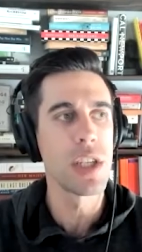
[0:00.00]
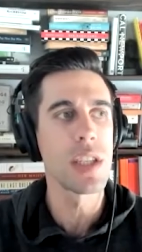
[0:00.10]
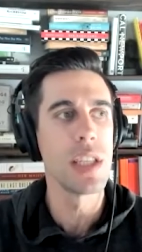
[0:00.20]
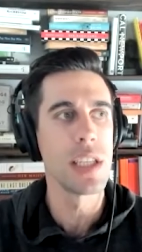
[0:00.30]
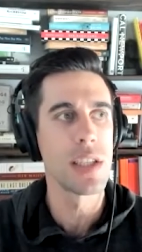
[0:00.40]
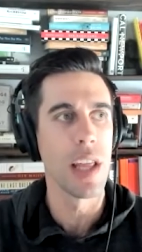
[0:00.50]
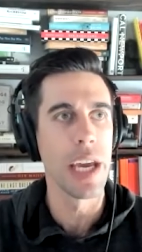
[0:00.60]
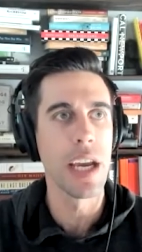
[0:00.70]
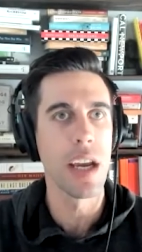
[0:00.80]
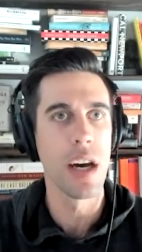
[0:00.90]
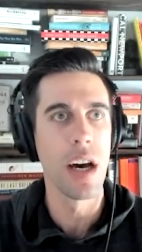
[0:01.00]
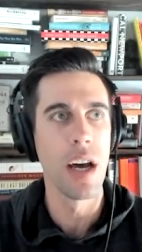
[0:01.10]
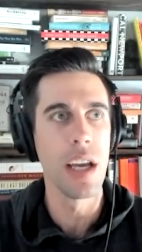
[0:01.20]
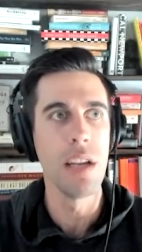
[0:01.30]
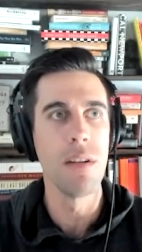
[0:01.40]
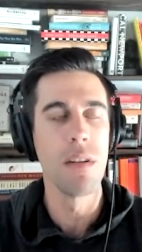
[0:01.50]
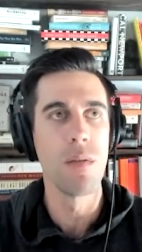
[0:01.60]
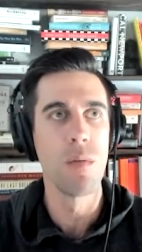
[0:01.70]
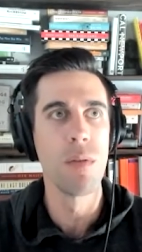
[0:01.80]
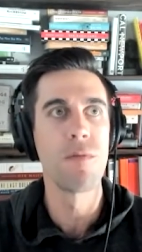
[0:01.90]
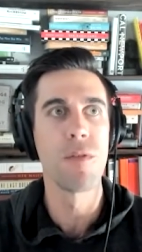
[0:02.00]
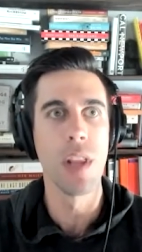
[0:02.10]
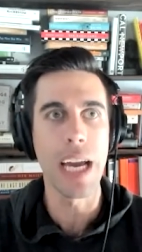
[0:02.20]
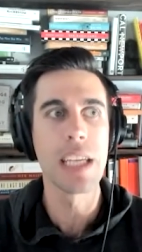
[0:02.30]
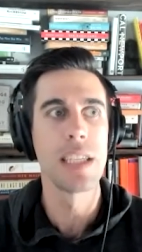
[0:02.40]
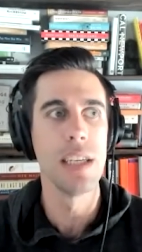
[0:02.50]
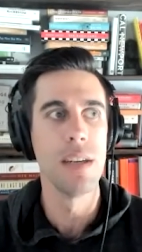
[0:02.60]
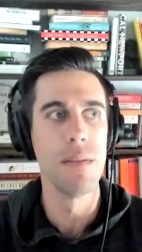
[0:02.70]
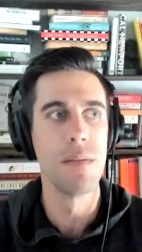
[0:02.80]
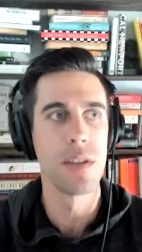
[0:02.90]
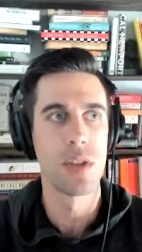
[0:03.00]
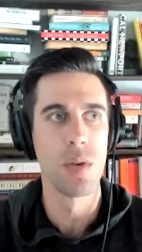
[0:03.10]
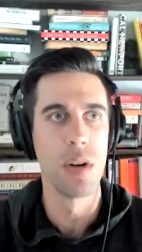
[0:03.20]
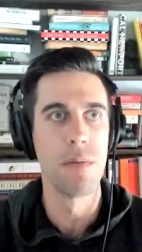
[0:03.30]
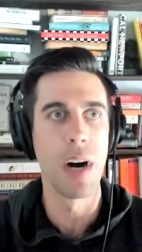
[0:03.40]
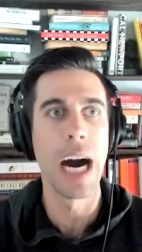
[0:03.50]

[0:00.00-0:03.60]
just this like uh, in reflexive sort of